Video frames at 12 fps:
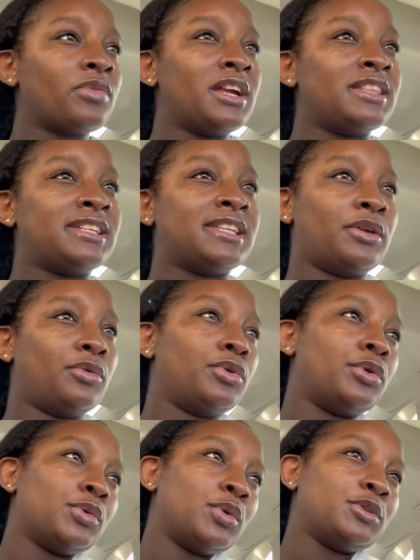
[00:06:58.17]
They said, oh,
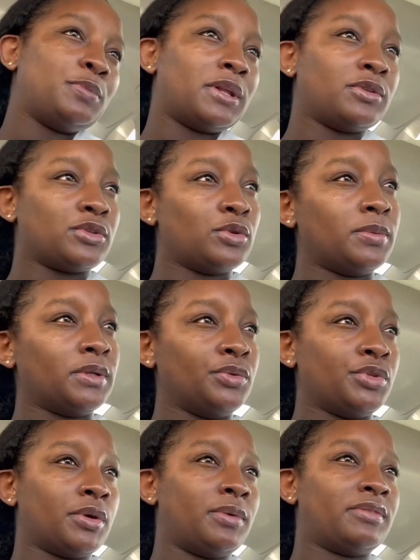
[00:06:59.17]
no rose petals, no
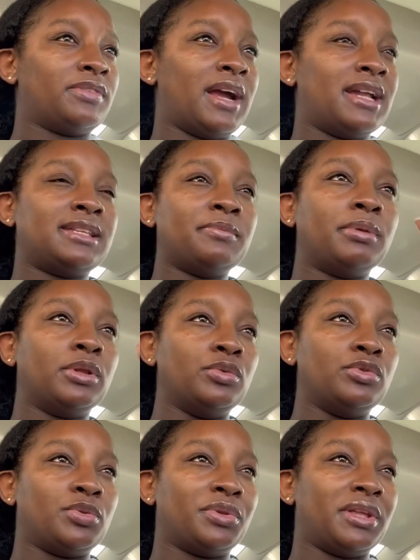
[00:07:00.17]
balloons or whatever. I had some balloons with